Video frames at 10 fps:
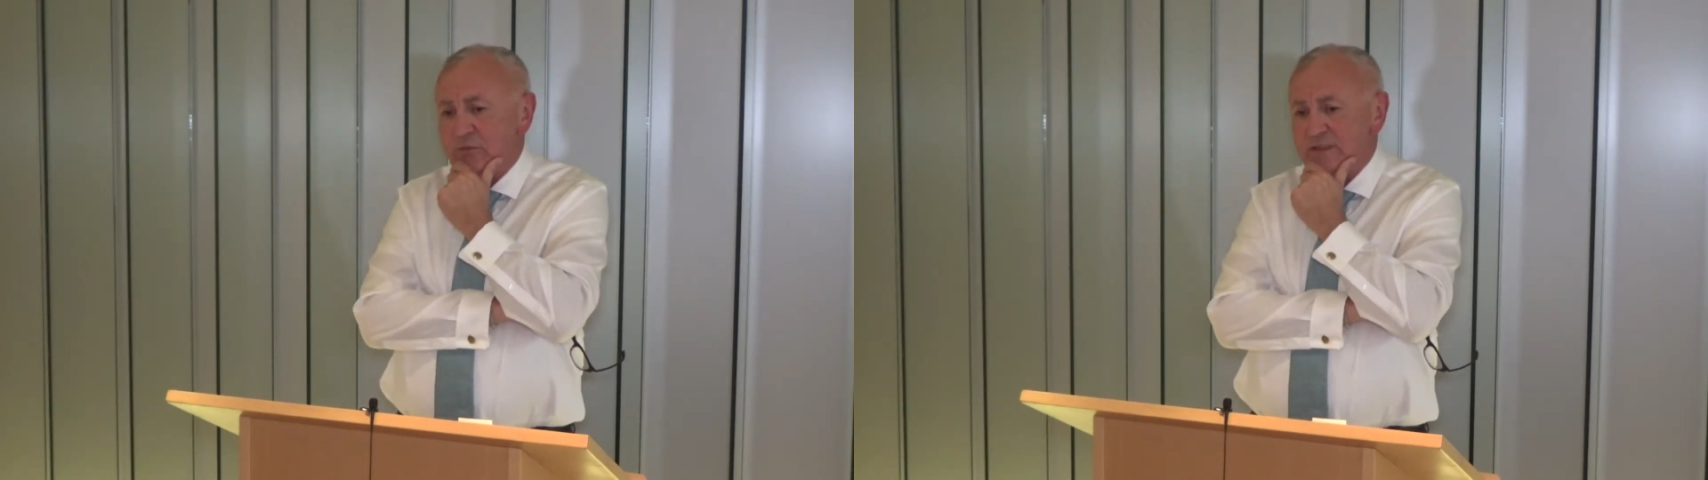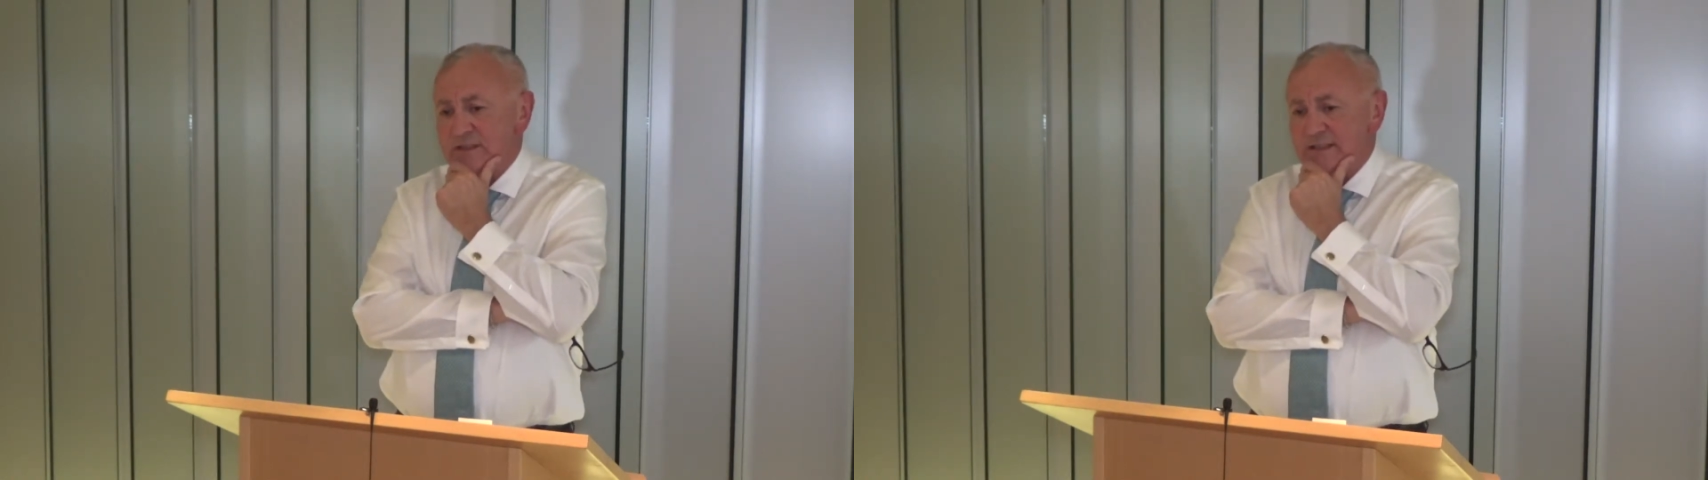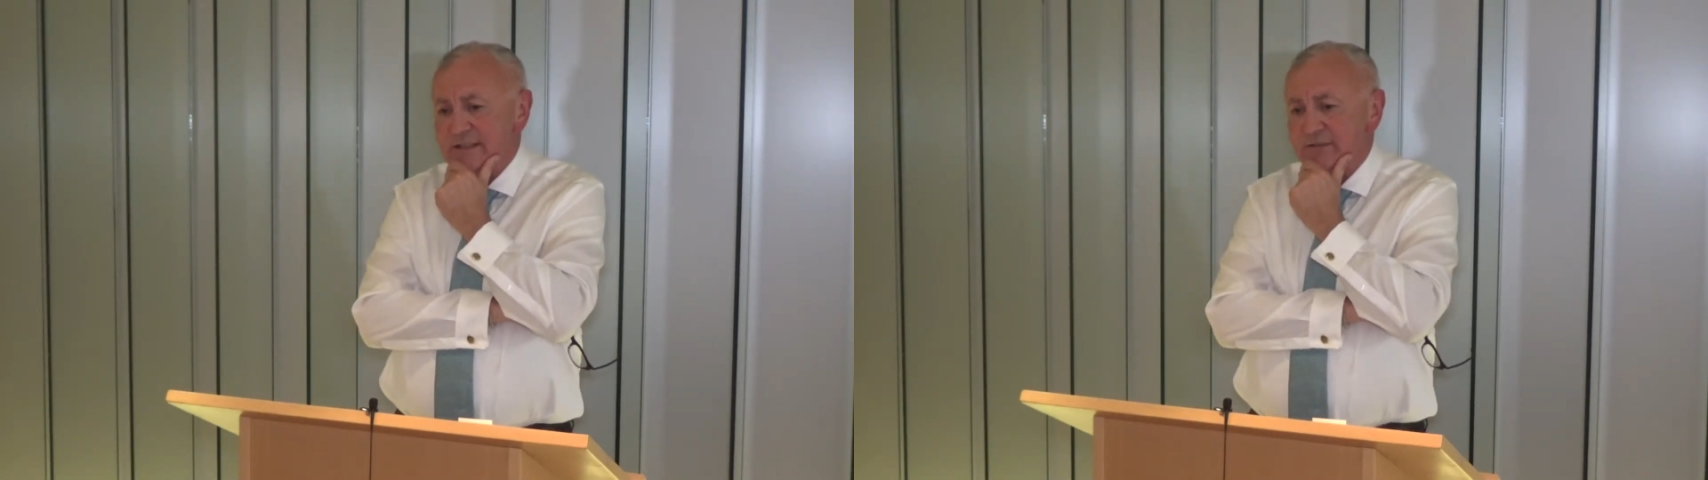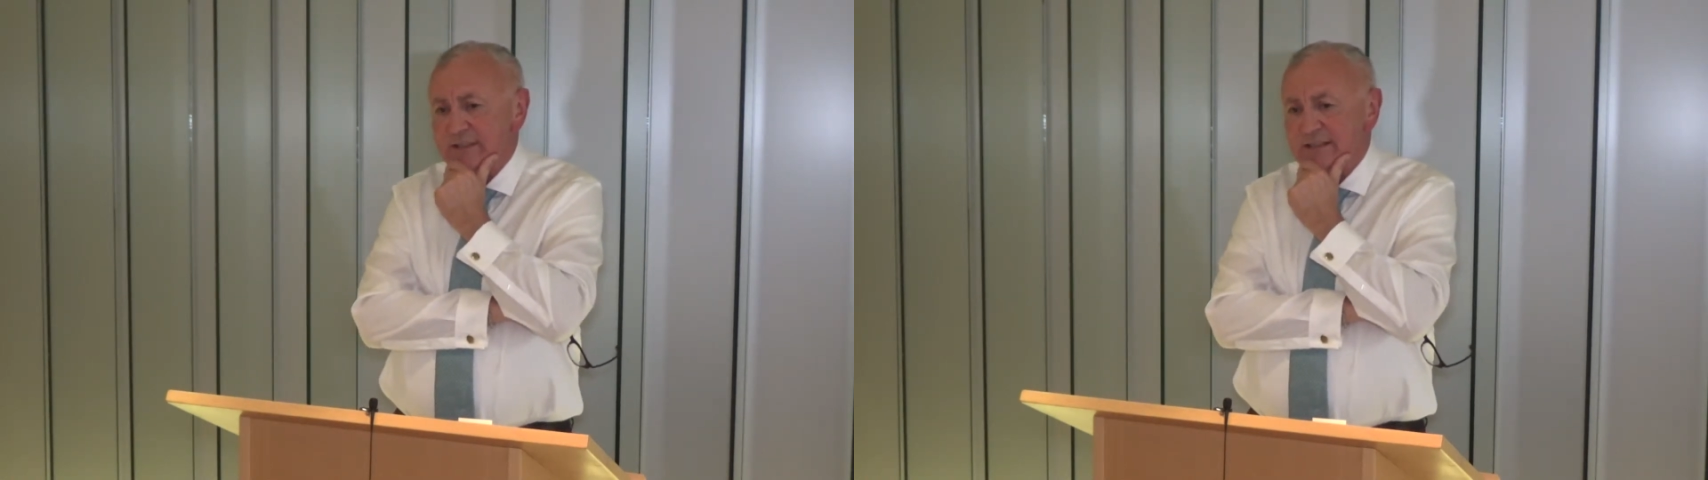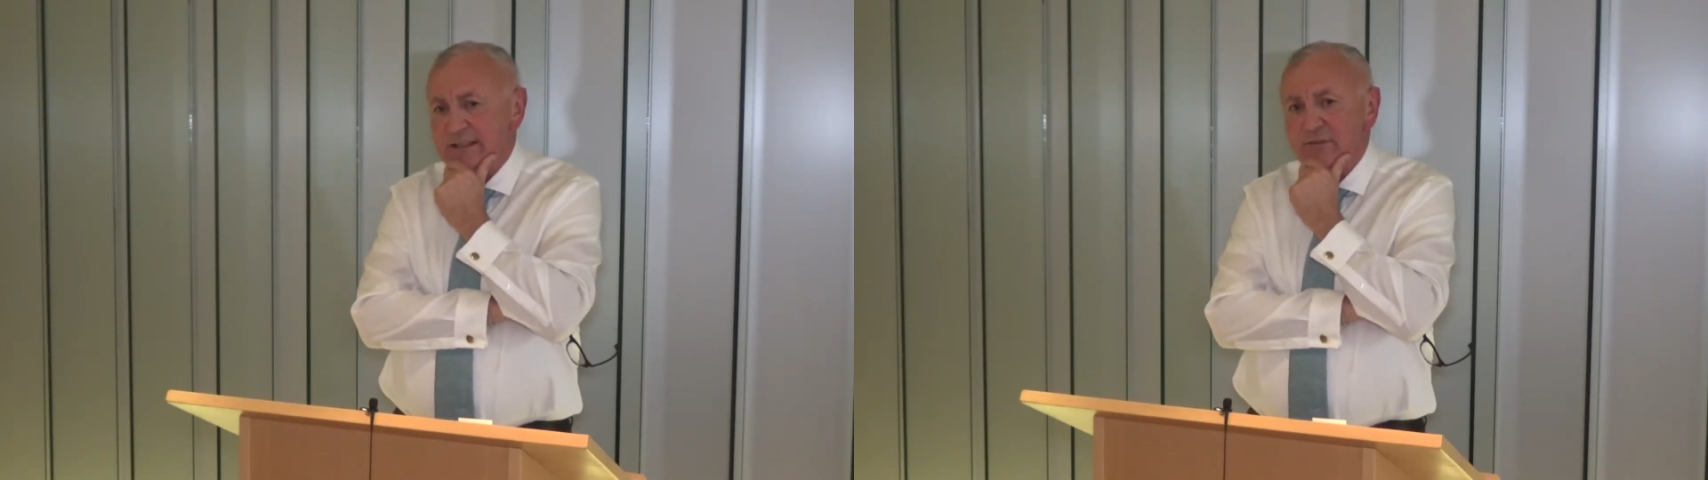profession in
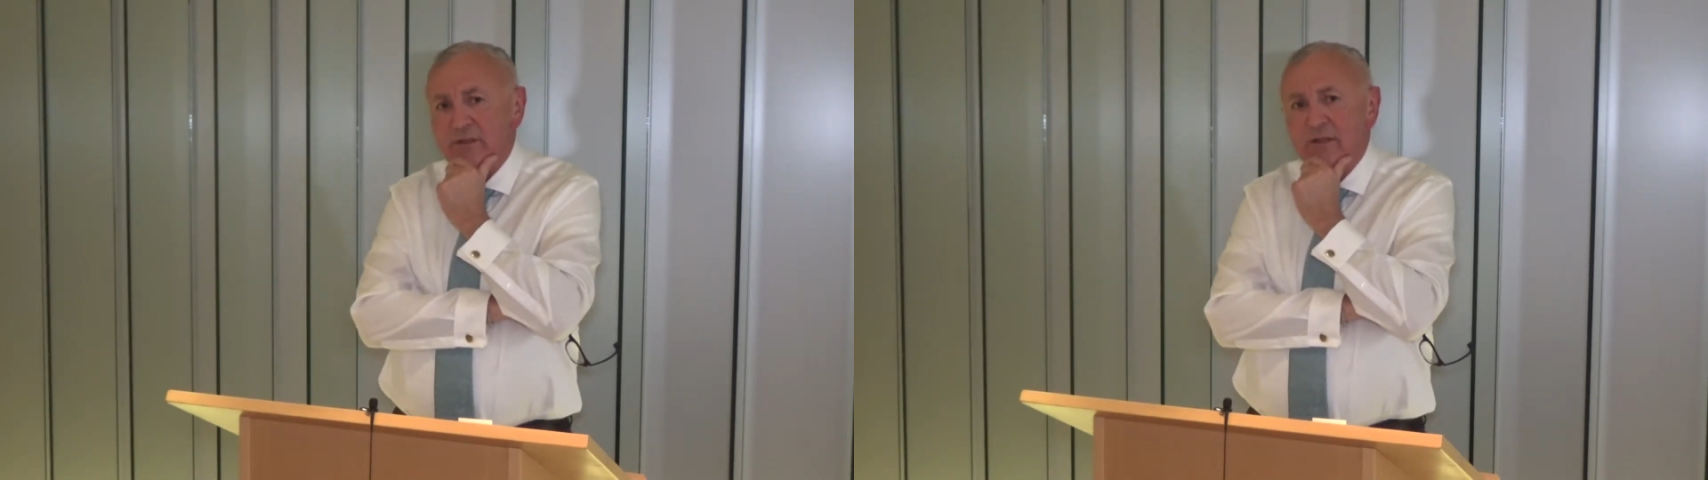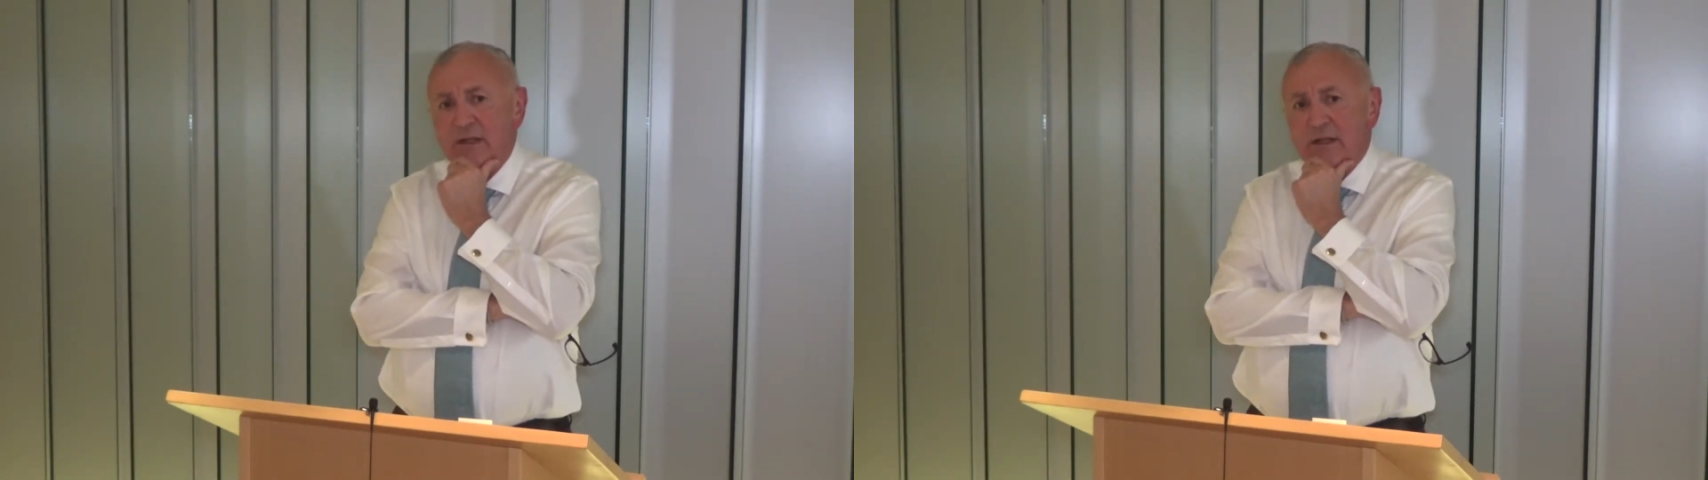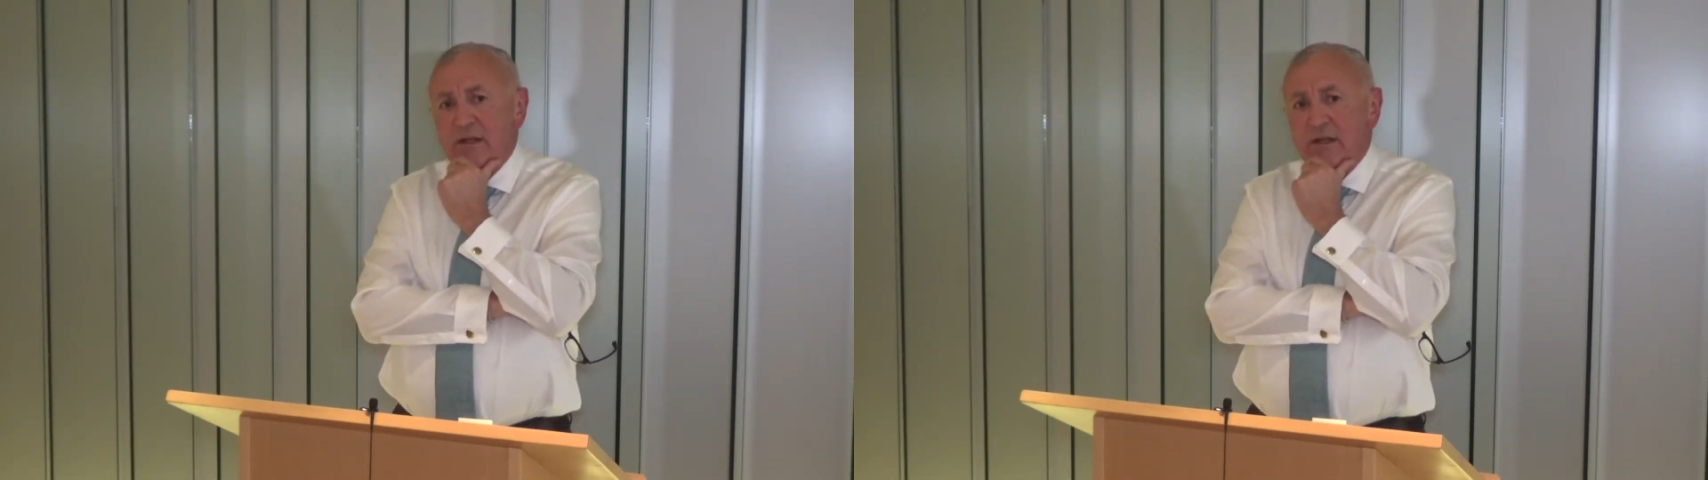77,